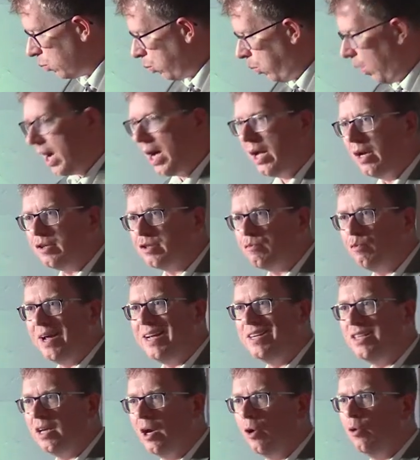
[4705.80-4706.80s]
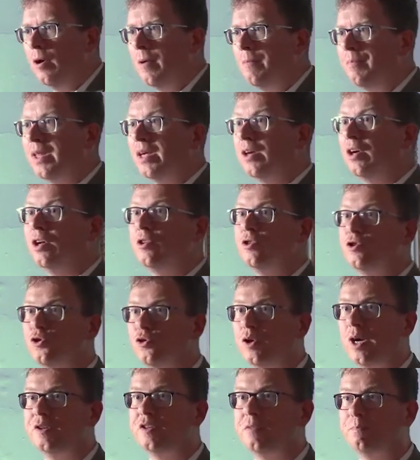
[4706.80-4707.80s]
wireless radio can
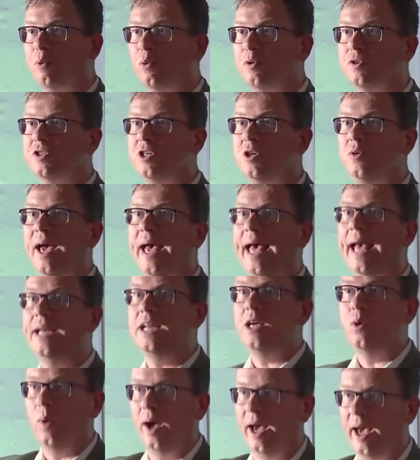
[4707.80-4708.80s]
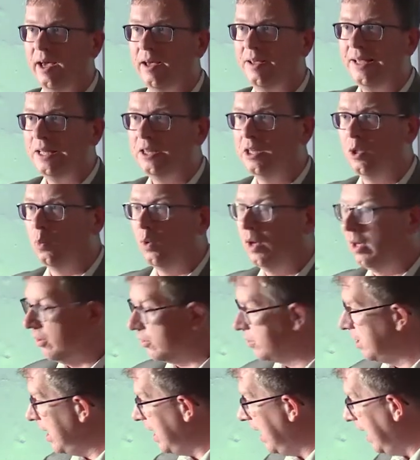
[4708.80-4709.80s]
transport you anywhere in the
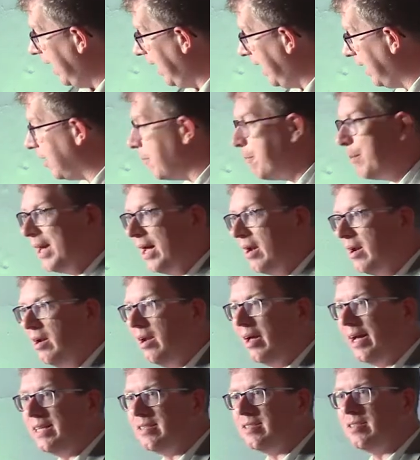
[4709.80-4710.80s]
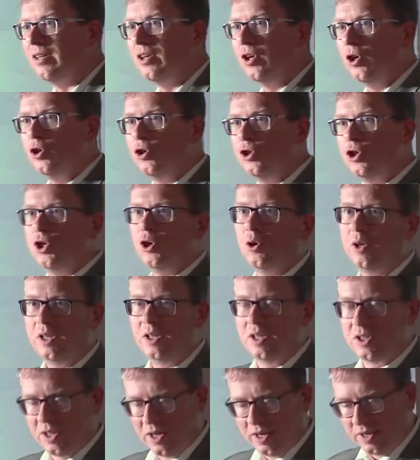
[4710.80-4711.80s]
world. It can be a light shone
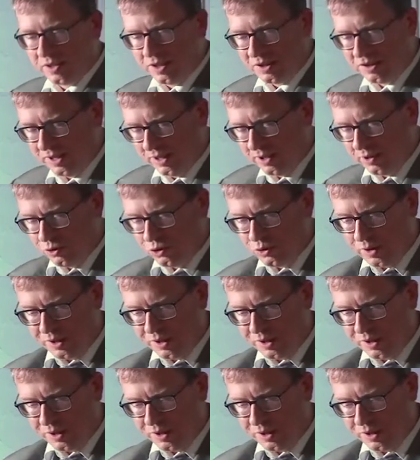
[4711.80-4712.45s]
in the darkness. It can